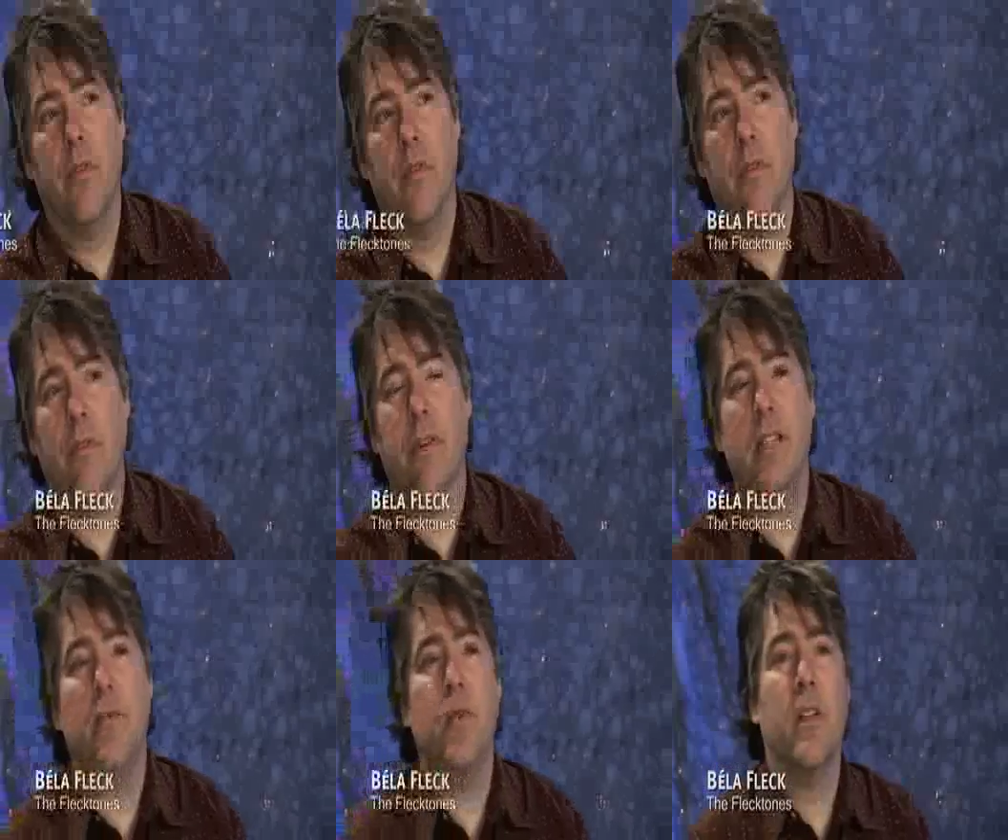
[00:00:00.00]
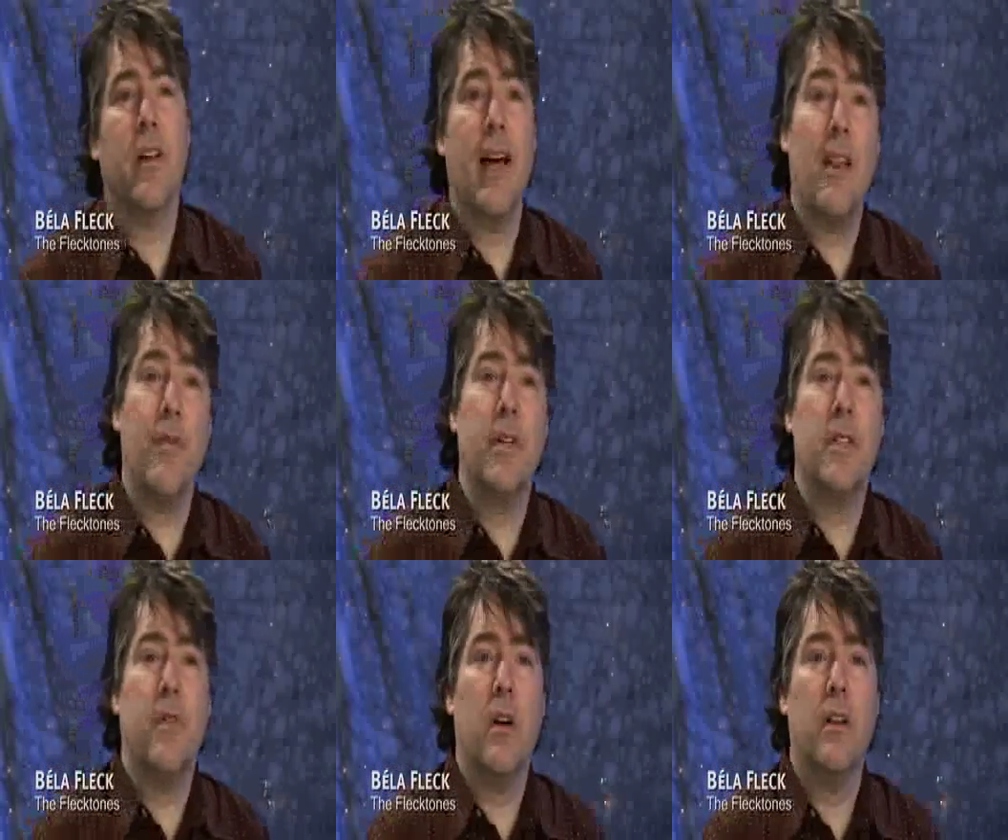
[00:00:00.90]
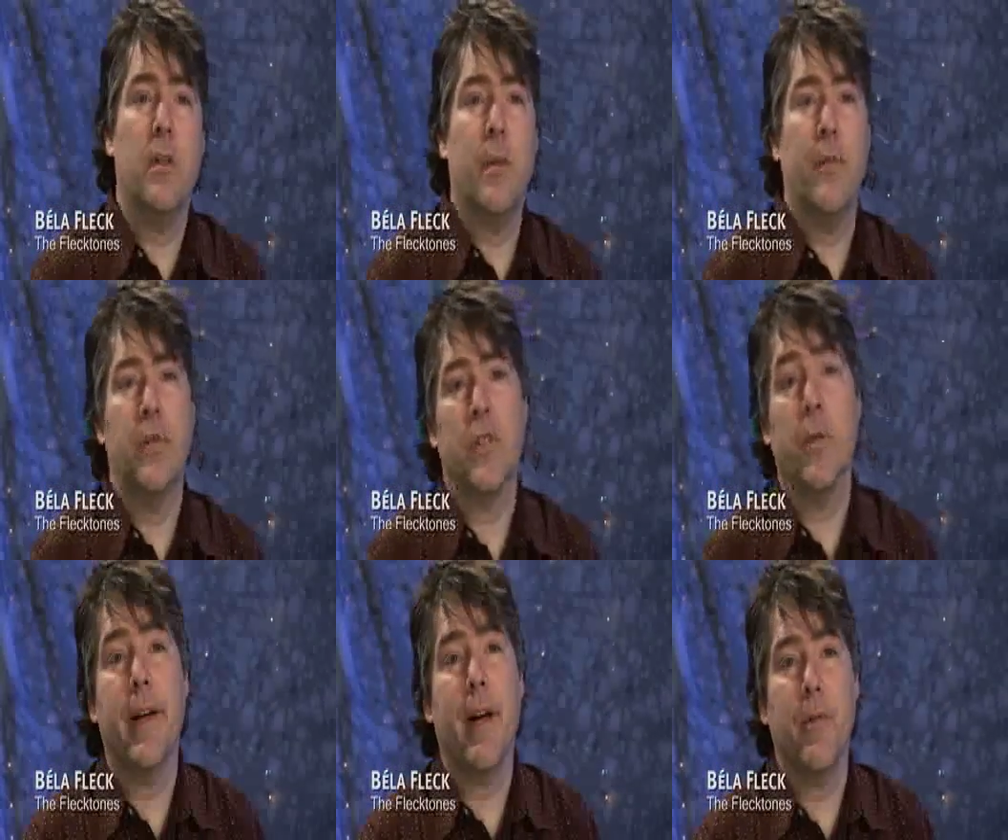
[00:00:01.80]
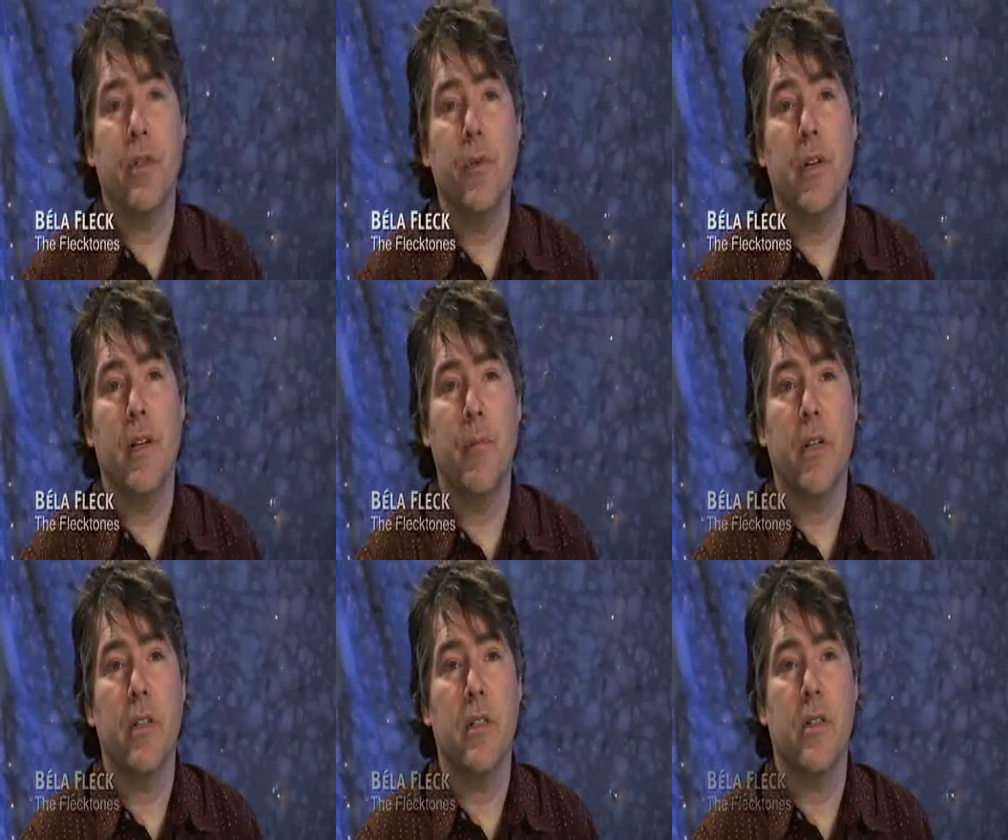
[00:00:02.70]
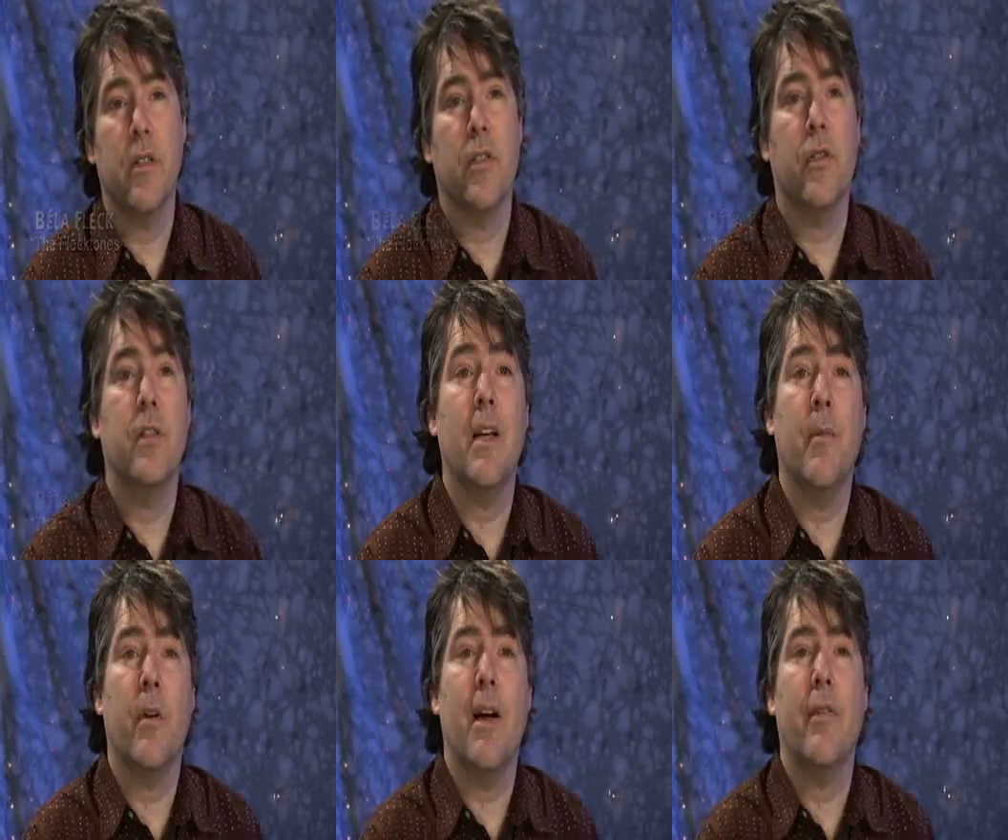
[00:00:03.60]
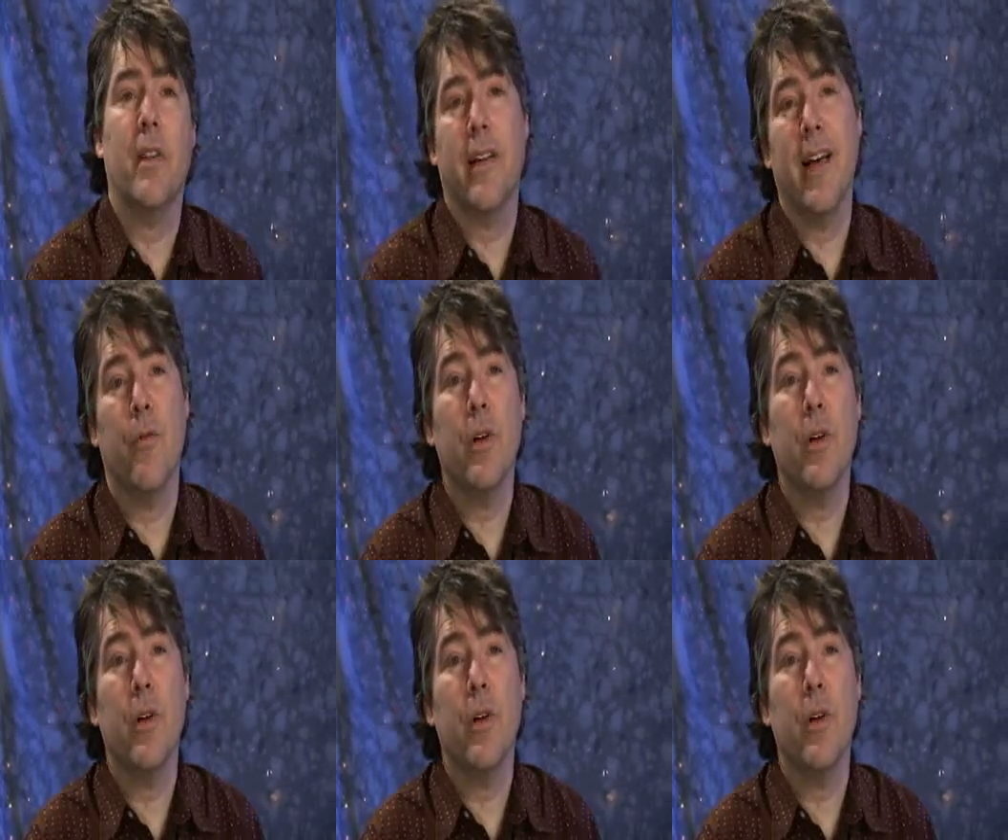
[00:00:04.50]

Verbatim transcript: The, the, festivals and the gatherings of all of these people is a great opportunity because there's a certain demographic that can't